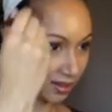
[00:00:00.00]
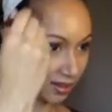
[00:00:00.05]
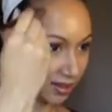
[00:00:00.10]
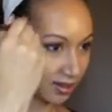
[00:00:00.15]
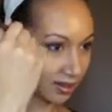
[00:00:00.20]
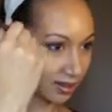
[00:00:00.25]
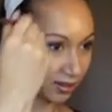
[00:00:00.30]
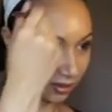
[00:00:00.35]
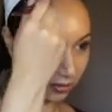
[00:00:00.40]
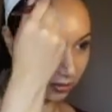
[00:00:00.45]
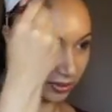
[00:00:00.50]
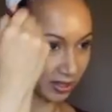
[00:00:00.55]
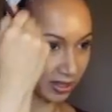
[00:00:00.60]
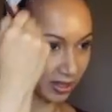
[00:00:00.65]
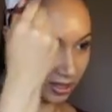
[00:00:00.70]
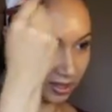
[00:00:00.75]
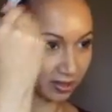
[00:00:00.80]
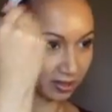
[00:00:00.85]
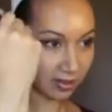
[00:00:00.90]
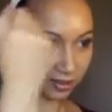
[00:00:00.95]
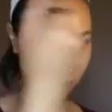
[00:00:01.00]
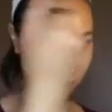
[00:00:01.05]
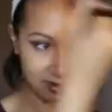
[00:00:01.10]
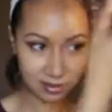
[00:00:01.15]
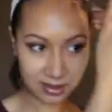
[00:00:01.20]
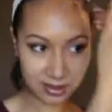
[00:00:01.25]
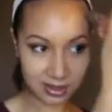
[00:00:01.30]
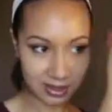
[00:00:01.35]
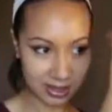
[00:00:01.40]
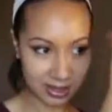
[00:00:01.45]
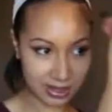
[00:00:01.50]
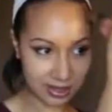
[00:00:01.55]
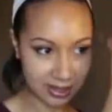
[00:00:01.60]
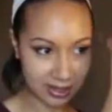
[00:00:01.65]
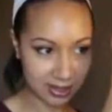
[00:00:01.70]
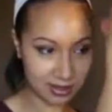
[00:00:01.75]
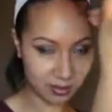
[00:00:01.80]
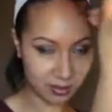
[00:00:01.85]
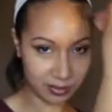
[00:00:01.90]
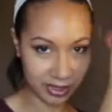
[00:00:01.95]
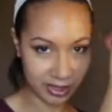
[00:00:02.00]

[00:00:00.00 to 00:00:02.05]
Then a little bit here. It's nice in the